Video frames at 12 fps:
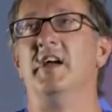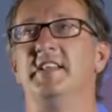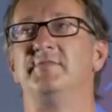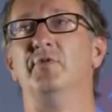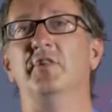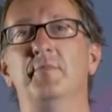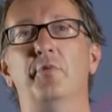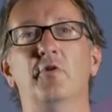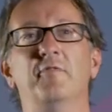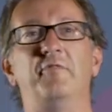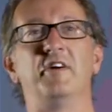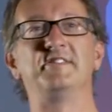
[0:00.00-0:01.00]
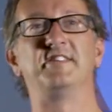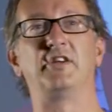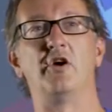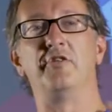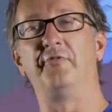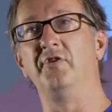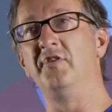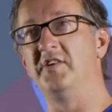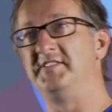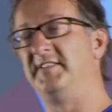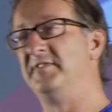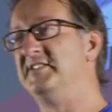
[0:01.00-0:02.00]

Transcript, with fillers: It's really important for us to go through those